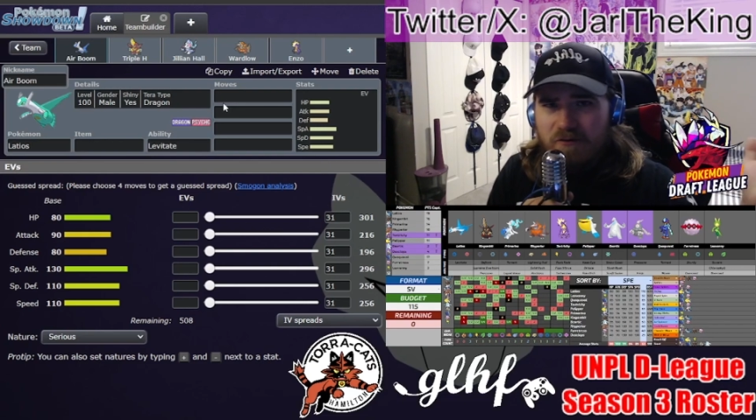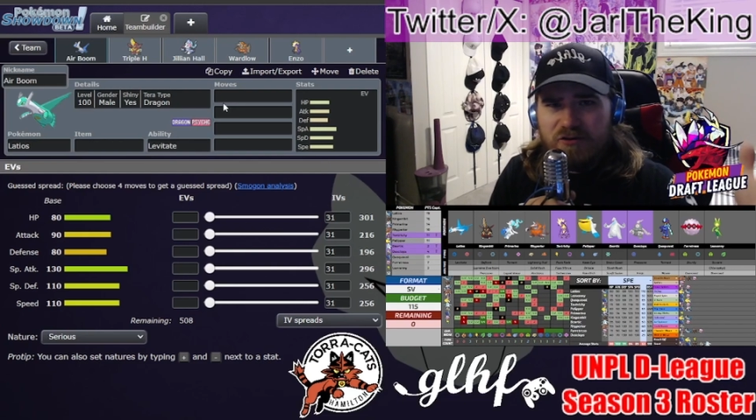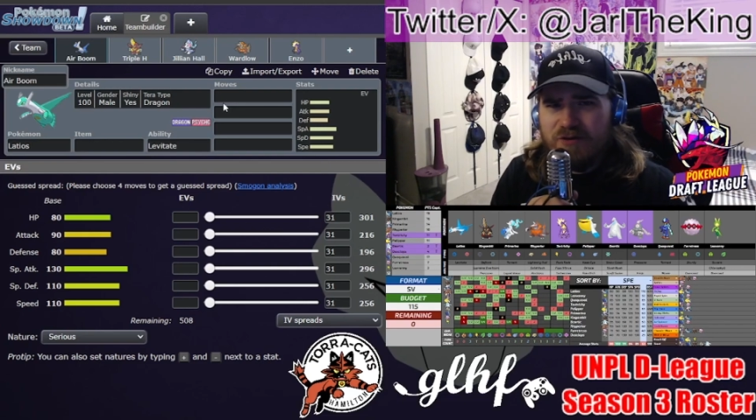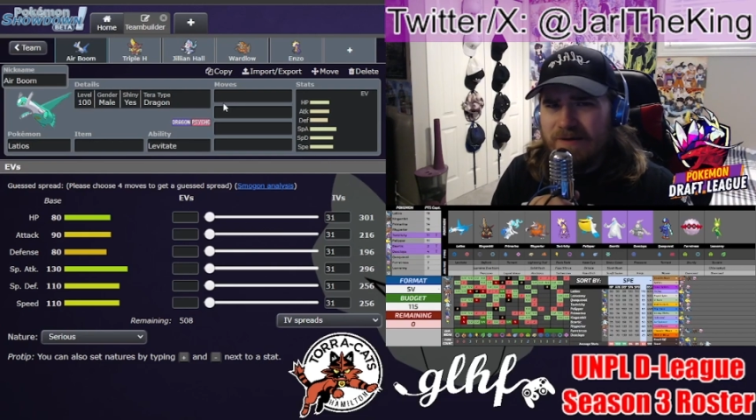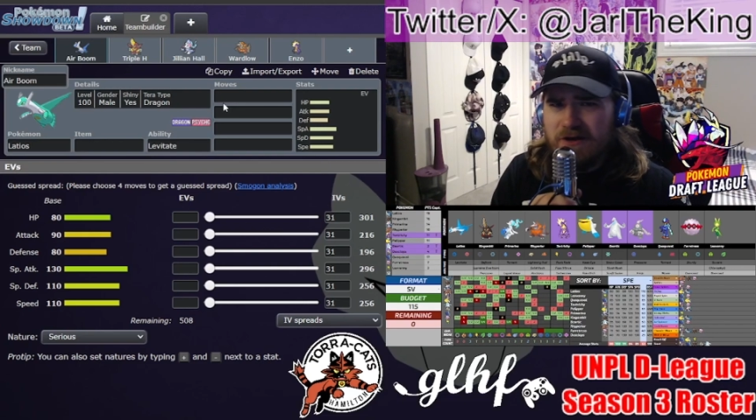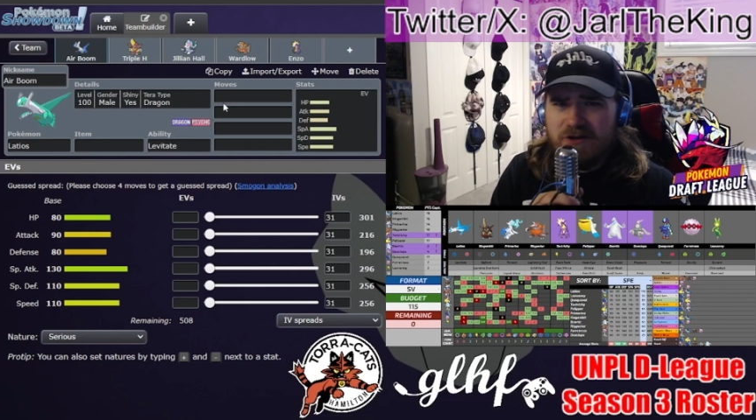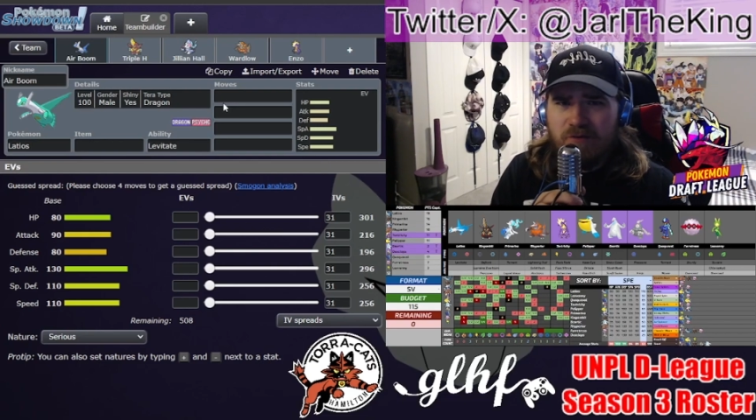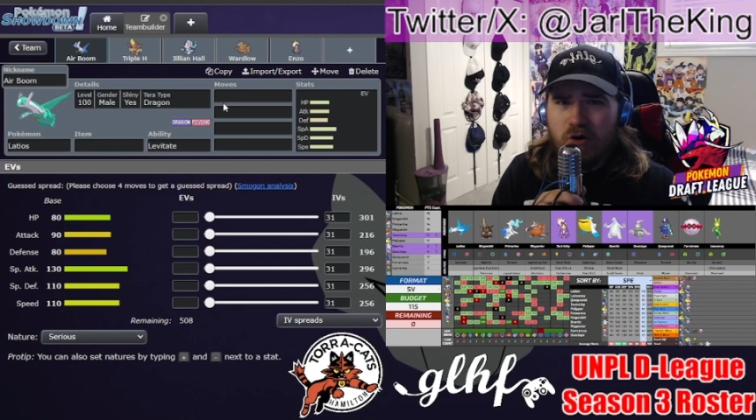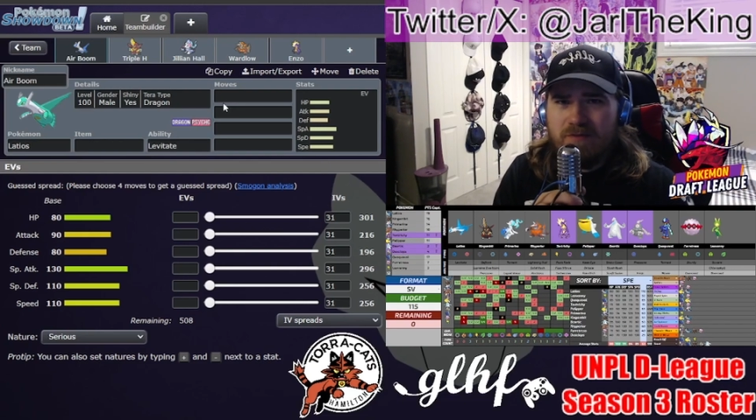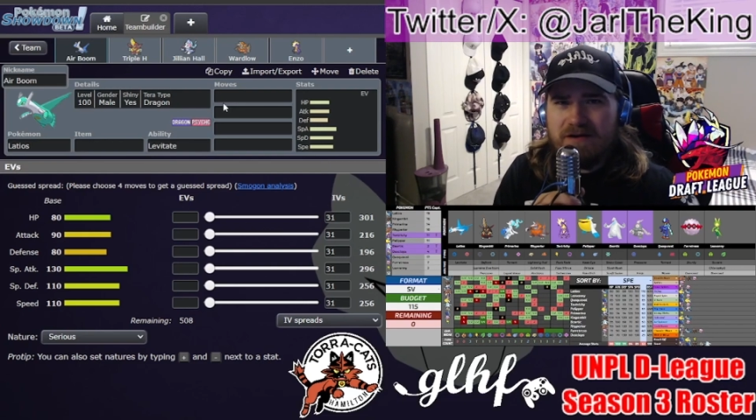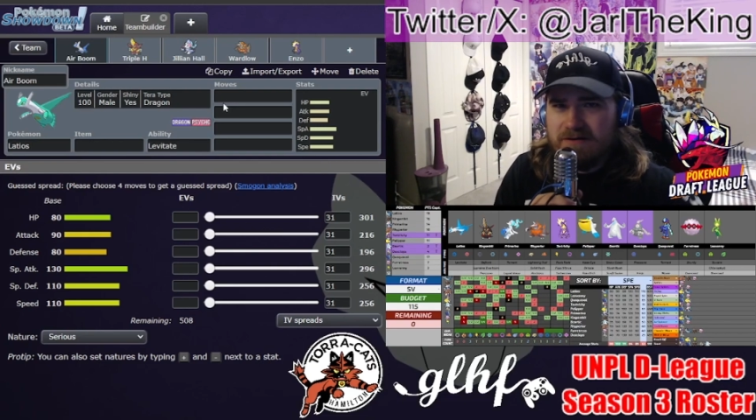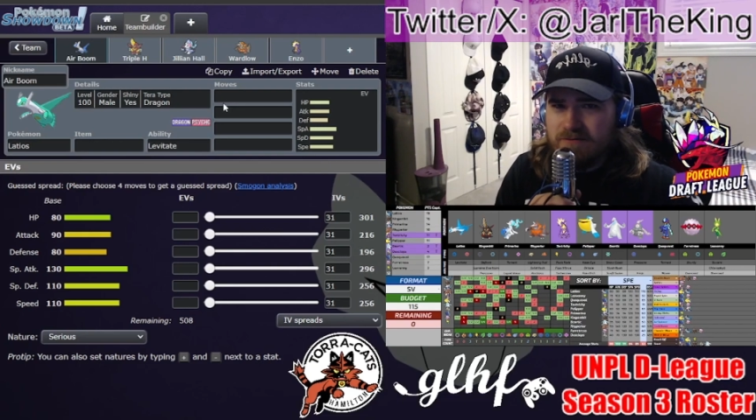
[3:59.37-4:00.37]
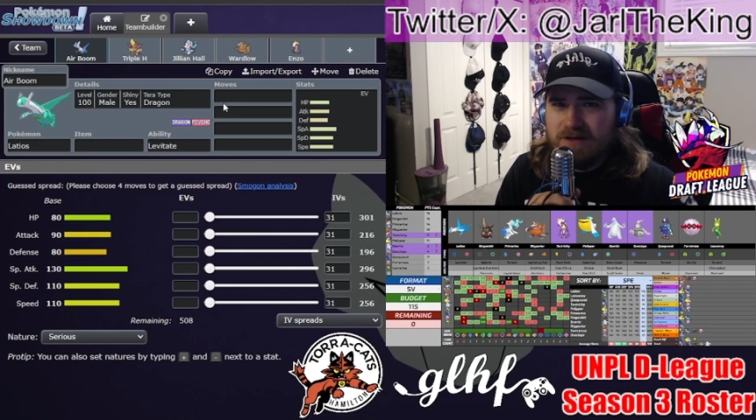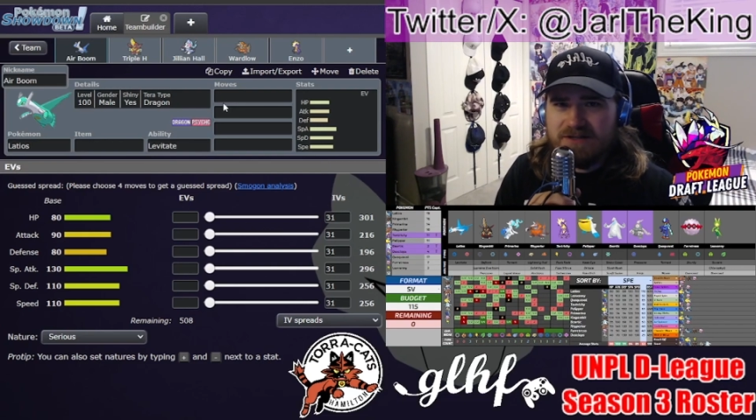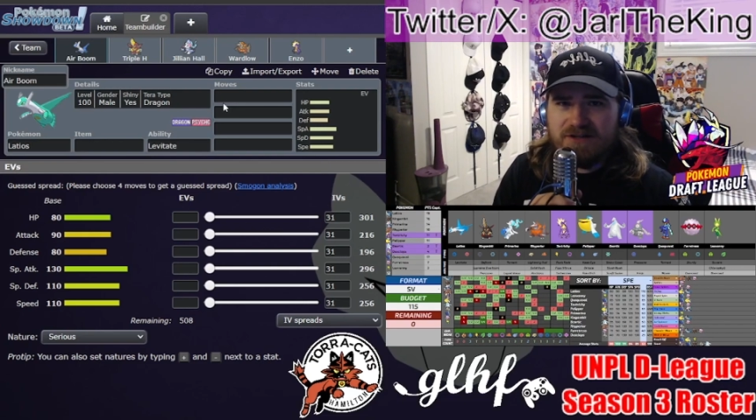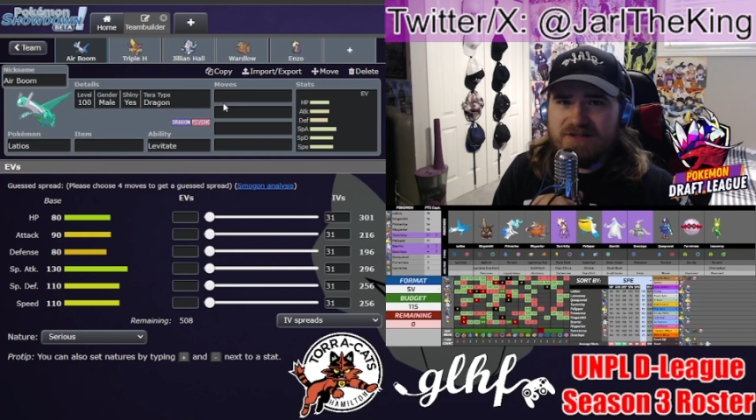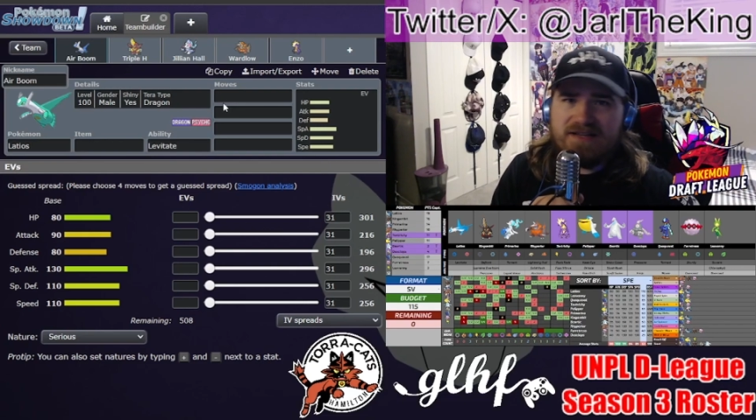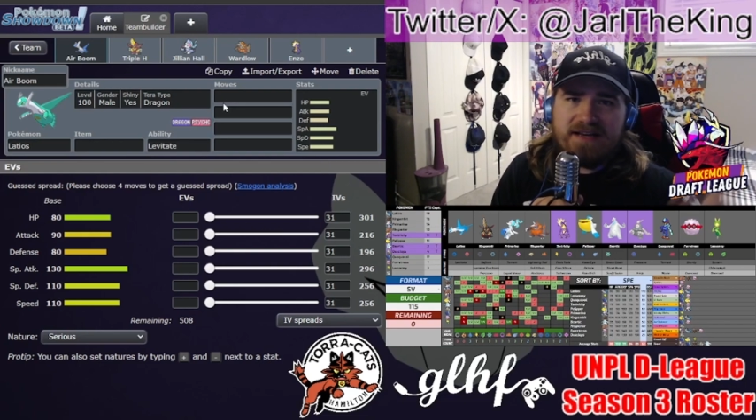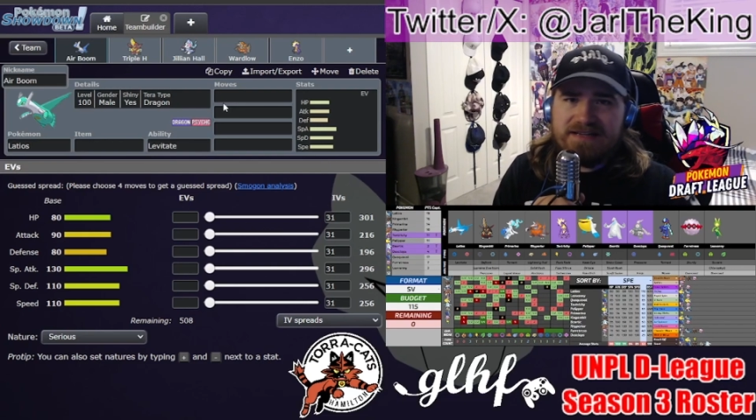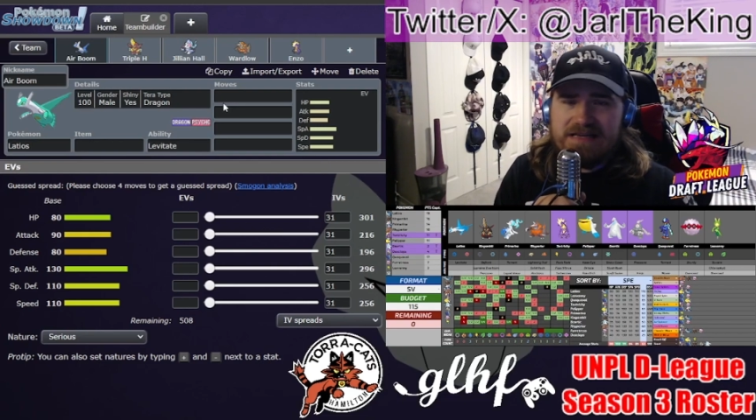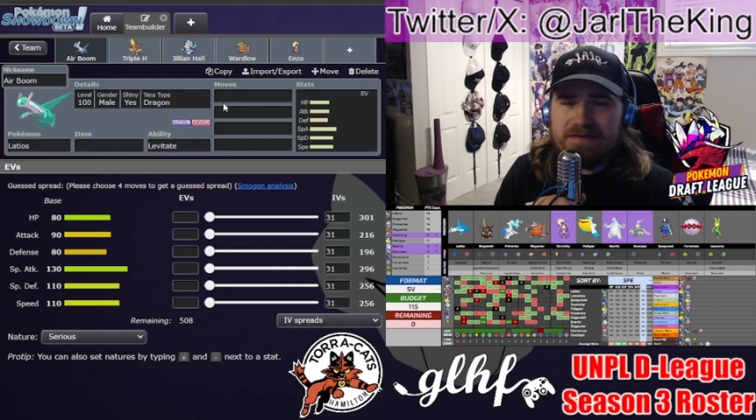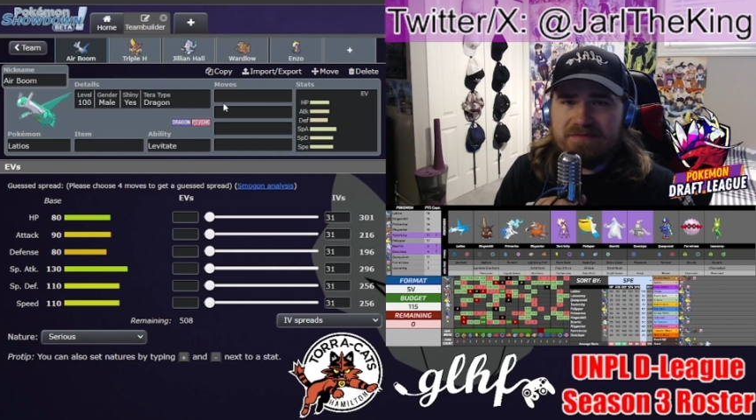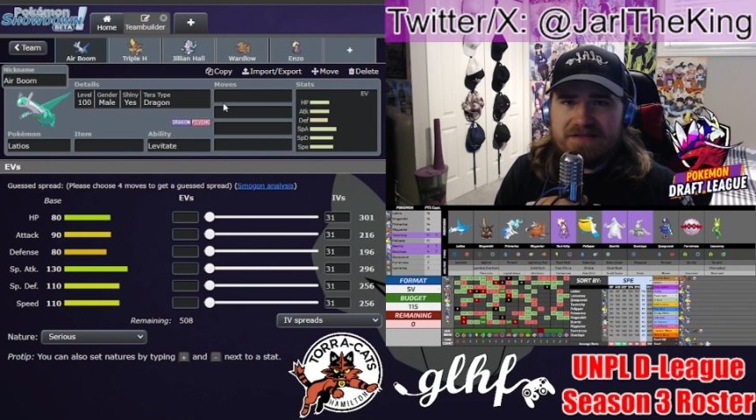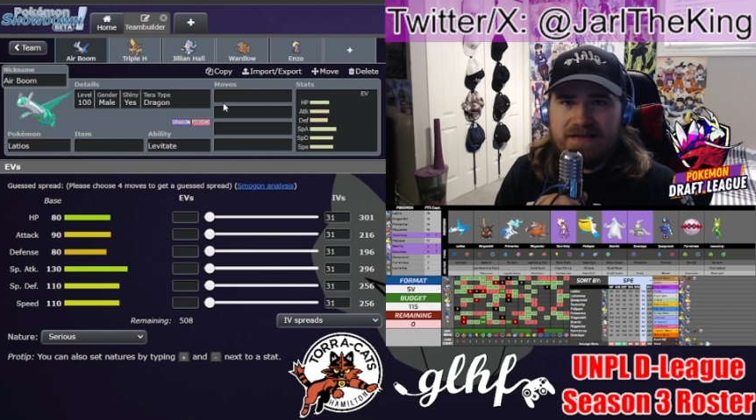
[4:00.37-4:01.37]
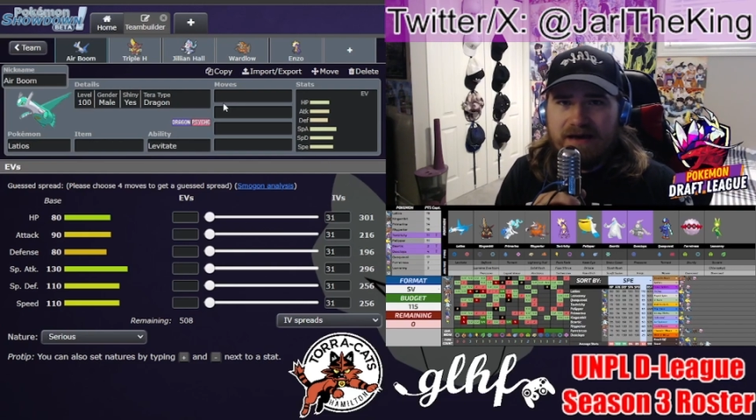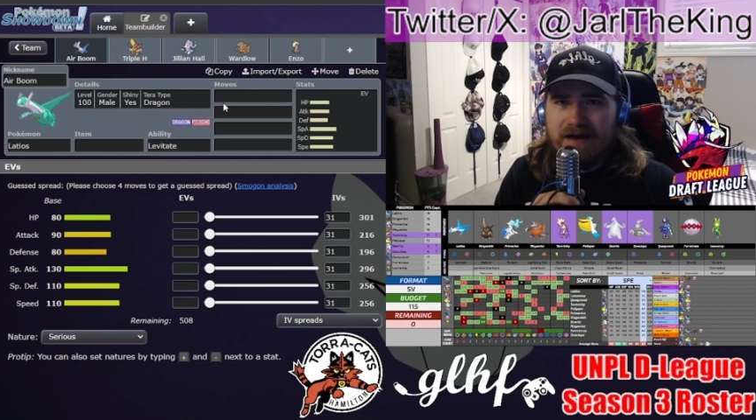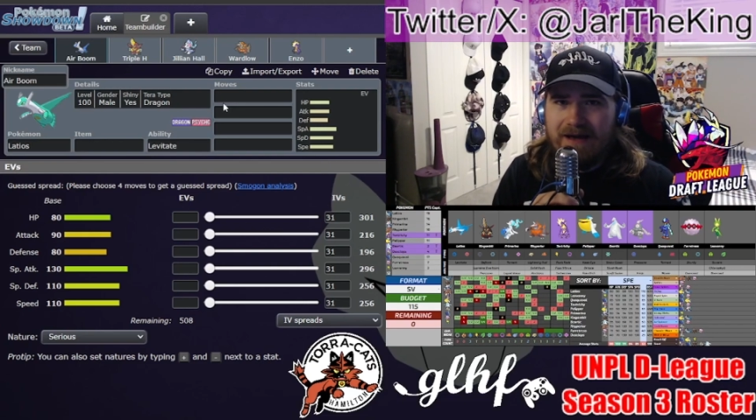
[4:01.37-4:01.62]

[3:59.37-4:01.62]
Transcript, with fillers: with all my other Pokemon and rosters and teams,